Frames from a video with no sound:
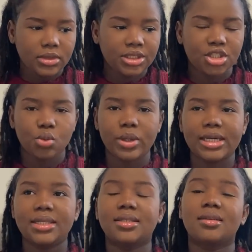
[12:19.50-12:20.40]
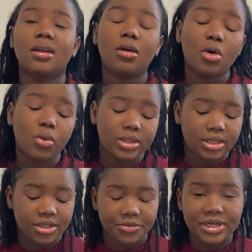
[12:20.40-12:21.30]
She went. They said, oh, it's
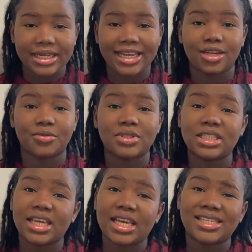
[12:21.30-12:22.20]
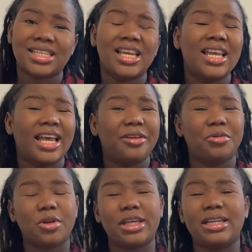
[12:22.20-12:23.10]
a different kind of test, and
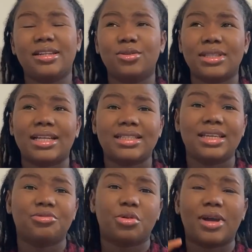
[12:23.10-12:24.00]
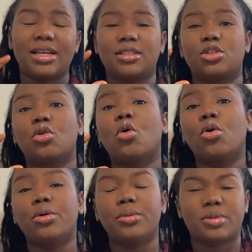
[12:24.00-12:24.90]
that test requires its
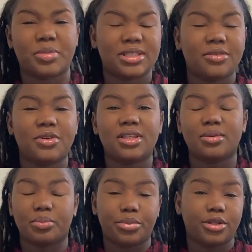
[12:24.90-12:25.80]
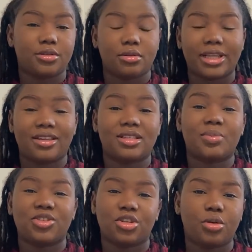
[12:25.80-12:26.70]
own specific bottle, like a
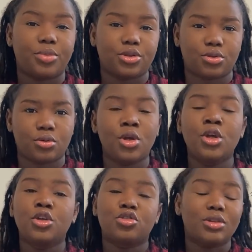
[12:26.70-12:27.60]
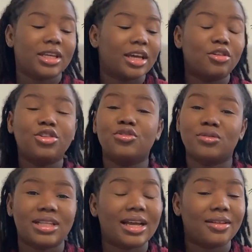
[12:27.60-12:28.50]
special bottle, so they cannot
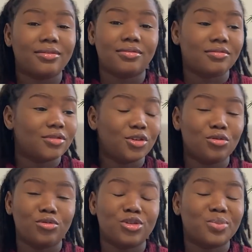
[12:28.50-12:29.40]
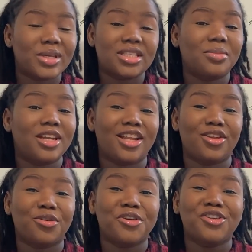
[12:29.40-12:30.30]
use that specimen that
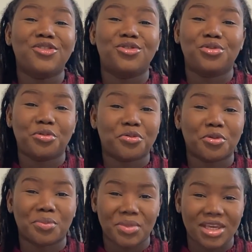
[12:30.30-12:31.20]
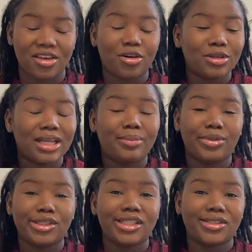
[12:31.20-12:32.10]
they already drew from me. All that
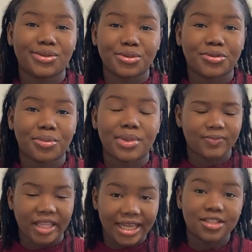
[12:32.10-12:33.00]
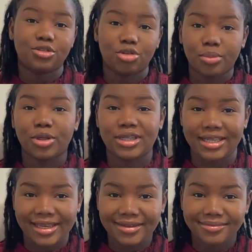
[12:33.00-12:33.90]
blood that they drew from me, they had to draw blood
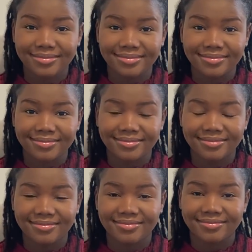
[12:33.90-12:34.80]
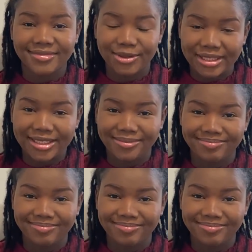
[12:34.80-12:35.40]
again. Okay.